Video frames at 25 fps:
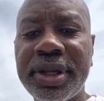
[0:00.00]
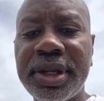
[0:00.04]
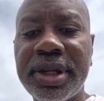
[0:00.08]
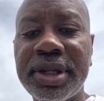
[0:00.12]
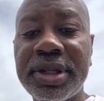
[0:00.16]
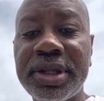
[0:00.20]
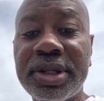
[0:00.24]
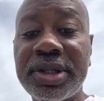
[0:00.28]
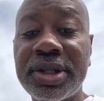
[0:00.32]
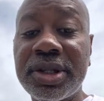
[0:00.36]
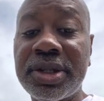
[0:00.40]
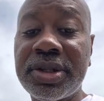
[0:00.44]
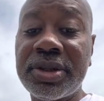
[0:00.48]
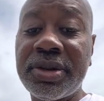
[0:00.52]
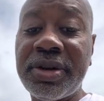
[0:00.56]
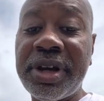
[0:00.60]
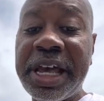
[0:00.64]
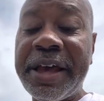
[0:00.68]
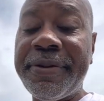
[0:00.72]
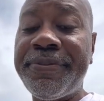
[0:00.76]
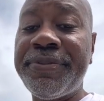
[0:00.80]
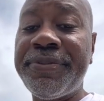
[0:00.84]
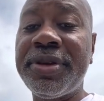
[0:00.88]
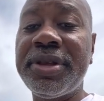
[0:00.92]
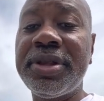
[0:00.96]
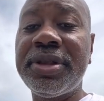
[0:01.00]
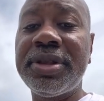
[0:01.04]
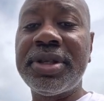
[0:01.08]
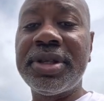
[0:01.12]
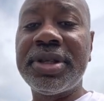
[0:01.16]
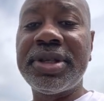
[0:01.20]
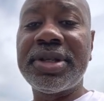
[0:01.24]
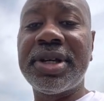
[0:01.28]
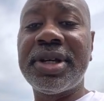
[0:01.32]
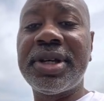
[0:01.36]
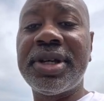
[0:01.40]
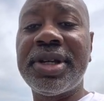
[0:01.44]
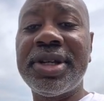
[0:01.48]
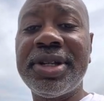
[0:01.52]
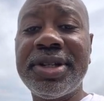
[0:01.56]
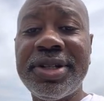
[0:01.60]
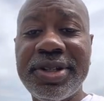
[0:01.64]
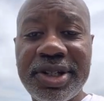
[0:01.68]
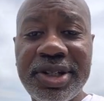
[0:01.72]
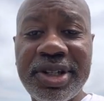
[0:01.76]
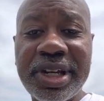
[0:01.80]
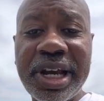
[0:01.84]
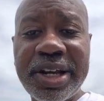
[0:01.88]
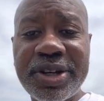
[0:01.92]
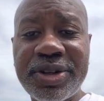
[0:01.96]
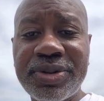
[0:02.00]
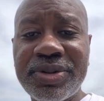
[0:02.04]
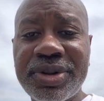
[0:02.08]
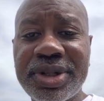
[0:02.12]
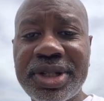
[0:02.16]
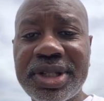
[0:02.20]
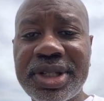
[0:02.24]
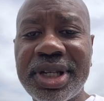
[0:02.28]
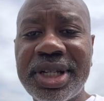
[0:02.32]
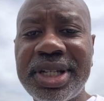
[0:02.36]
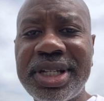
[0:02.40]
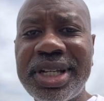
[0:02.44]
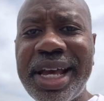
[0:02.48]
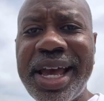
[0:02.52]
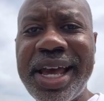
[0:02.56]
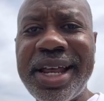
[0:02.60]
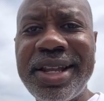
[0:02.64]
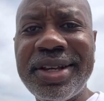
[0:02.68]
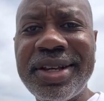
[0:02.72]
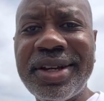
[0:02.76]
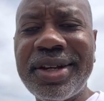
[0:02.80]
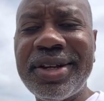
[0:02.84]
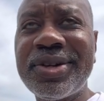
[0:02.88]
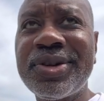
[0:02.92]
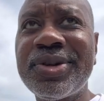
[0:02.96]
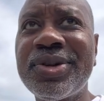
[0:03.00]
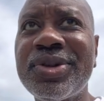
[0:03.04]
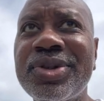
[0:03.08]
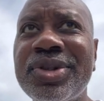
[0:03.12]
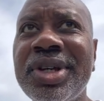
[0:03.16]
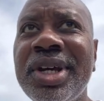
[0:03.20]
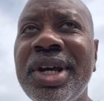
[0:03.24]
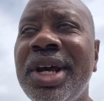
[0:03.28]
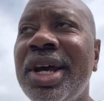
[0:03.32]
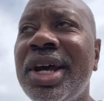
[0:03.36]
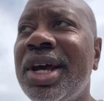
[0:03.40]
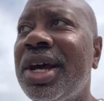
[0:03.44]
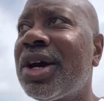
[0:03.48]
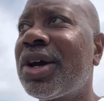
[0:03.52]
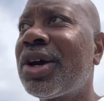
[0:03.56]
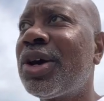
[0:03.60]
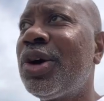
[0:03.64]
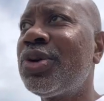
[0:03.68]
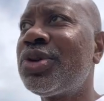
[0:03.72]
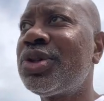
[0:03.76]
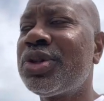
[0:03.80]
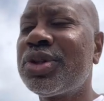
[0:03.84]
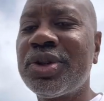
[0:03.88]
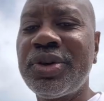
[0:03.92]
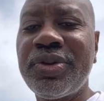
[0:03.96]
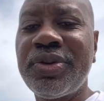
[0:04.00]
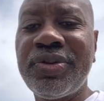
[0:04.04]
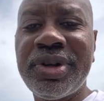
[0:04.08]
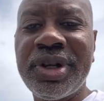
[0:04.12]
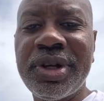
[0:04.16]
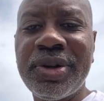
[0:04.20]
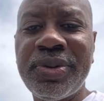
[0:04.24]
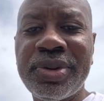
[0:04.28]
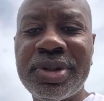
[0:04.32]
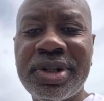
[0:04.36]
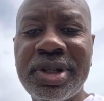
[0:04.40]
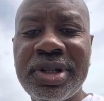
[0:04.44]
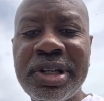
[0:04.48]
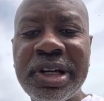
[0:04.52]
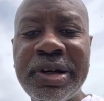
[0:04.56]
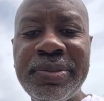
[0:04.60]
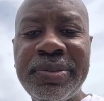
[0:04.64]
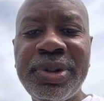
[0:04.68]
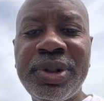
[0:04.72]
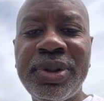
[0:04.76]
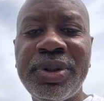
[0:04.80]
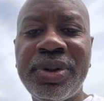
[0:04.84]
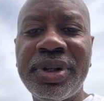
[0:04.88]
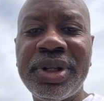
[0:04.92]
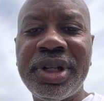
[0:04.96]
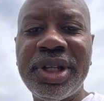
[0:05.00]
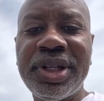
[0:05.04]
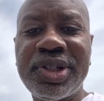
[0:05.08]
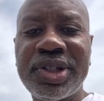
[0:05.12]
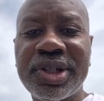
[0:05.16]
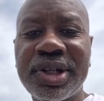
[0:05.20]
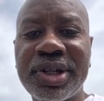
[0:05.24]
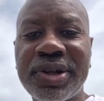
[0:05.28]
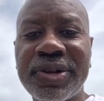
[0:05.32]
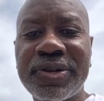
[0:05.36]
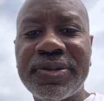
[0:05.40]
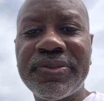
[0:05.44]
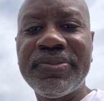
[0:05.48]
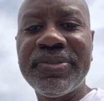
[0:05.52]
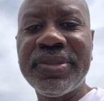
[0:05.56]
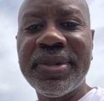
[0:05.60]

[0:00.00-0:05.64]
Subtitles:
And just so happened, the son, Joshua, said, "Dad, look at those coaches over there with the W on their shirt.